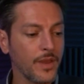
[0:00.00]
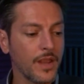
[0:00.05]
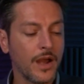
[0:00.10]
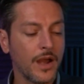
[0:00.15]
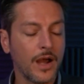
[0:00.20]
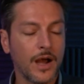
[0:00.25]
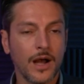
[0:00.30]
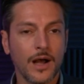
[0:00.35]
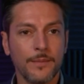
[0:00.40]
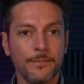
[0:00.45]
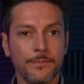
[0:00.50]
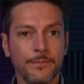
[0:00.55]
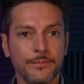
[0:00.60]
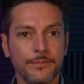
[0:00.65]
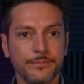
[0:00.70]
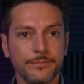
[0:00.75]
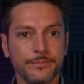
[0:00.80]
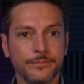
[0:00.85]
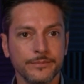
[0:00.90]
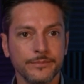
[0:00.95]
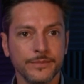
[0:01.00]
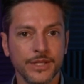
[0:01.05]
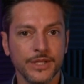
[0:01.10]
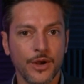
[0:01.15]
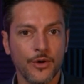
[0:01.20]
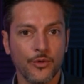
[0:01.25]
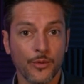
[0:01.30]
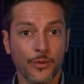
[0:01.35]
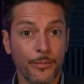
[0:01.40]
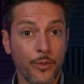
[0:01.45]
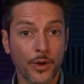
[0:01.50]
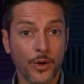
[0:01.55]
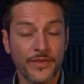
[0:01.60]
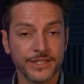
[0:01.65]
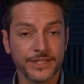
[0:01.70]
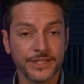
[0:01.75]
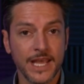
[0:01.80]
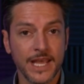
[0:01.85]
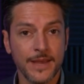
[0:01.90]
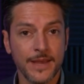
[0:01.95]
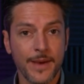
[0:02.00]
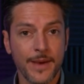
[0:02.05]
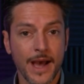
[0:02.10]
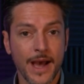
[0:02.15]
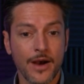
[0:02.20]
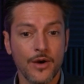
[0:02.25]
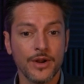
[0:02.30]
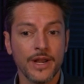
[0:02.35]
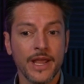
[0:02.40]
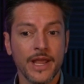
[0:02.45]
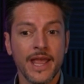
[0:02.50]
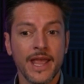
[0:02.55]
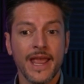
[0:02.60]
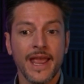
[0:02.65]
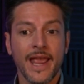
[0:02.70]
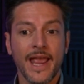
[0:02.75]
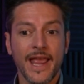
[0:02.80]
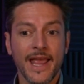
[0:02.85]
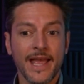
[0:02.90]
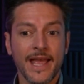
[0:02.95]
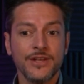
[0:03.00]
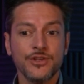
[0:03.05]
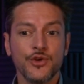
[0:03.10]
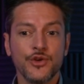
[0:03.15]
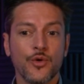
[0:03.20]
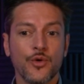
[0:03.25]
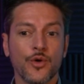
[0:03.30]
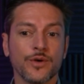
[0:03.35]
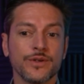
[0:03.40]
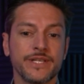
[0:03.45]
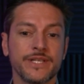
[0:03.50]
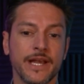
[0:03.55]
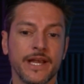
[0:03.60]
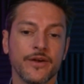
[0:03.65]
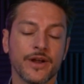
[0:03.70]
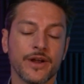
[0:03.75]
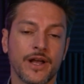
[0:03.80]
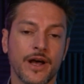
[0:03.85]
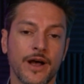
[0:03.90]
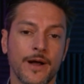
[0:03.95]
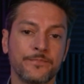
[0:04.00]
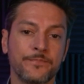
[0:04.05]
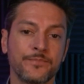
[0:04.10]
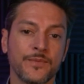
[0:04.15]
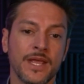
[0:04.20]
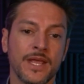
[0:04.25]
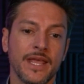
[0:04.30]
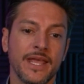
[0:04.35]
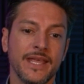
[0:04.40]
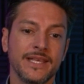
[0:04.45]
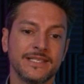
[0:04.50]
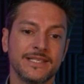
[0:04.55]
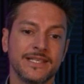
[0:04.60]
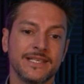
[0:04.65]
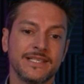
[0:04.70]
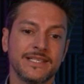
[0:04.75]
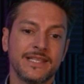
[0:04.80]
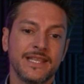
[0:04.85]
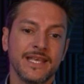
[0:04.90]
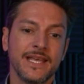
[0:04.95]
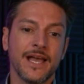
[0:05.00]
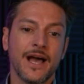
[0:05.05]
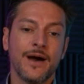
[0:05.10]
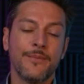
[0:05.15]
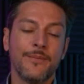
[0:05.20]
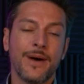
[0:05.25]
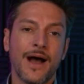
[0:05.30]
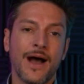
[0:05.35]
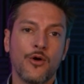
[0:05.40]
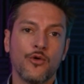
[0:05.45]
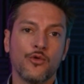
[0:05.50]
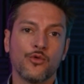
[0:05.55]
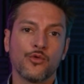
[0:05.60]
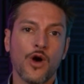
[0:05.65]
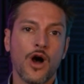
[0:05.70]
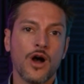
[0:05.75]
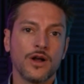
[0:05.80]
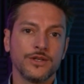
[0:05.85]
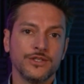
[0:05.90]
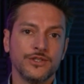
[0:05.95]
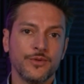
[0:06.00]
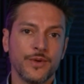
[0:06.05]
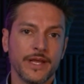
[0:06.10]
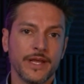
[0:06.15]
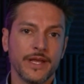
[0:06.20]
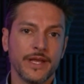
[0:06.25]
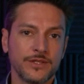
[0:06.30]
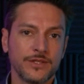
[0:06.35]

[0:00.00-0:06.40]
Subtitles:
report that just came out and yours, Erica, is this thing about wrongdoing.